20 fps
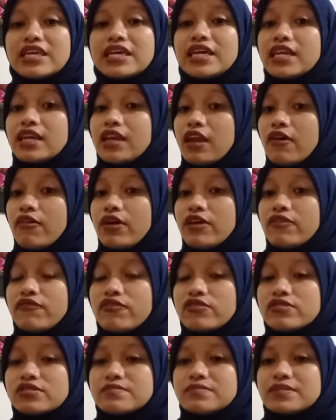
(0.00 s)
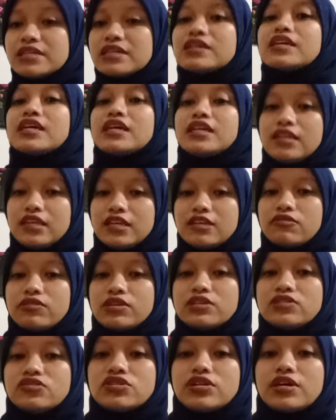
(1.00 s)
in law enforcement in
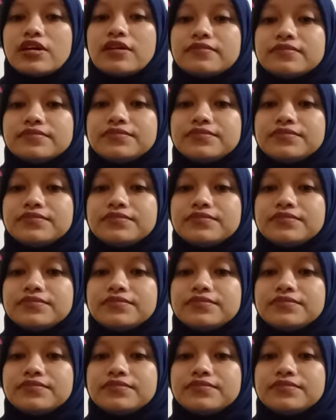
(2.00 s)
Indonesia.